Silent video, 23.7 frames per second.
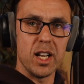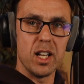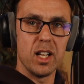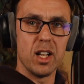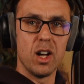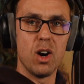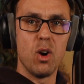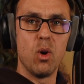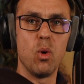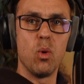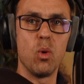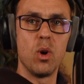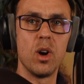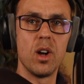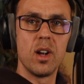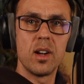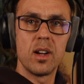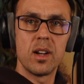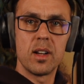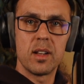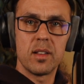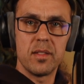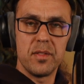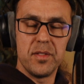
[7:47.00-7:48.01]
low
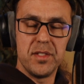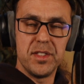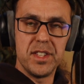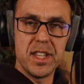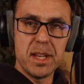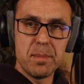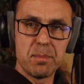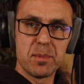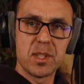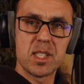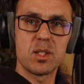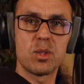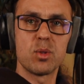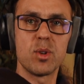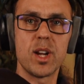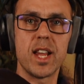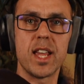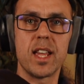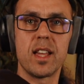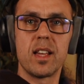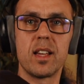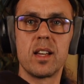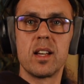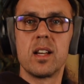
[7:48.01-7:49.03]
deep
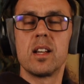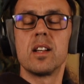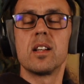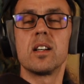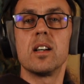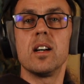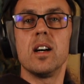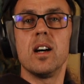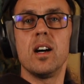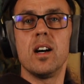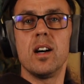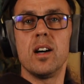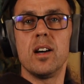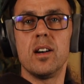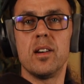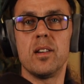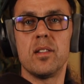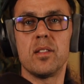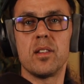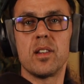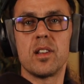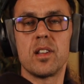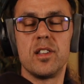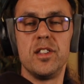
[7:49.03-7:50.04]
string
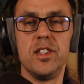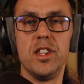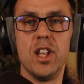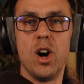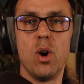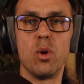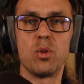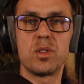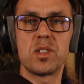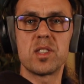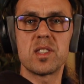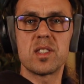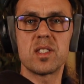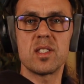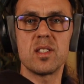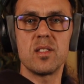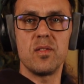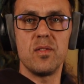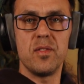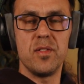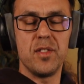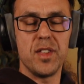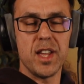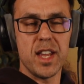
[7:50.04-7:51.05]
notes,
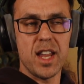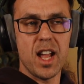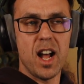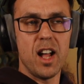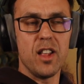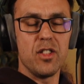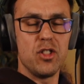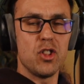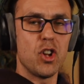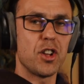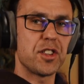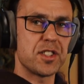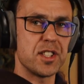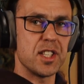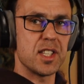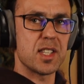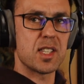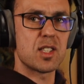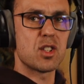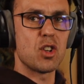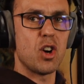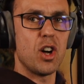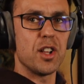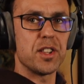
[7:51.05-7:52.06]
they are not
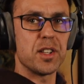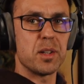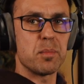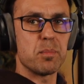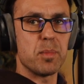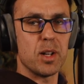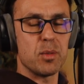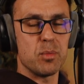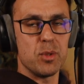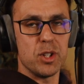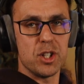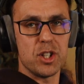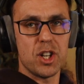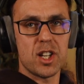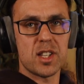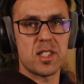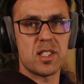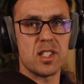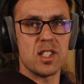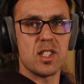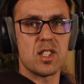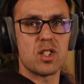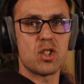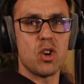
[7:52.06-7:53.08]
distorted, but we
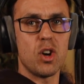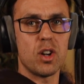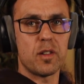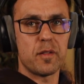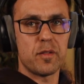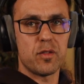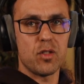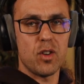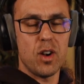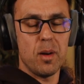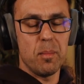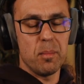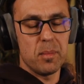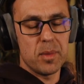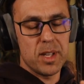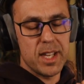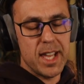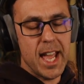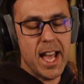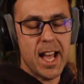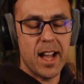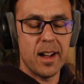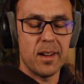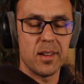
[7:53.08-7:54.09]
just distort from
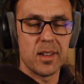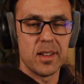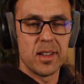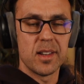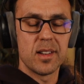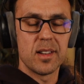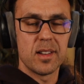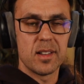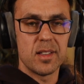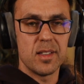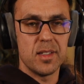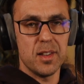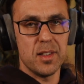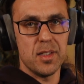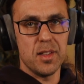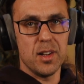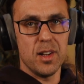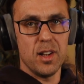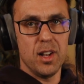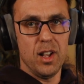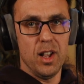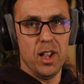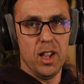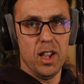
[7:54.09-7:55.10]

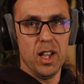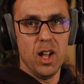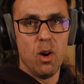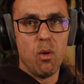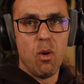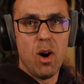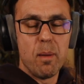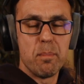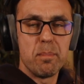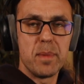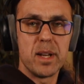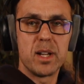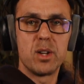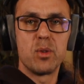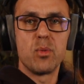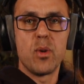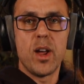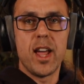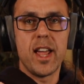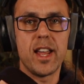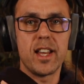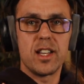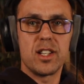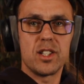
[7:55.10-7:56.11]
the lower
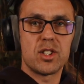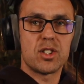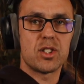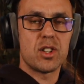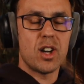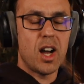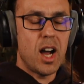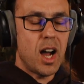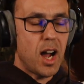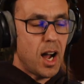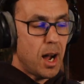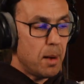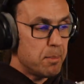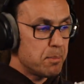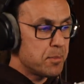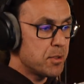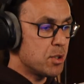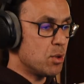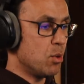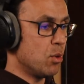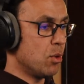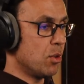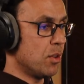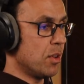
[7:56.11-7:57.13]
mid-range up
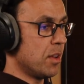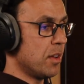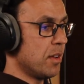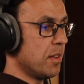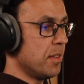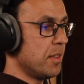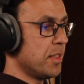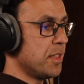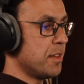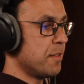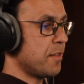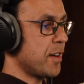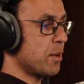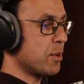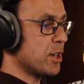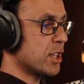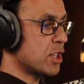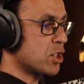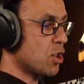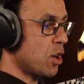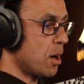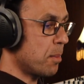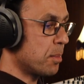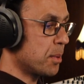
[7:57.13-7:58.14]
to the very
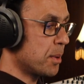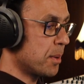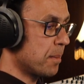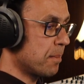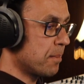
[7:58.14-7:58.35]
top.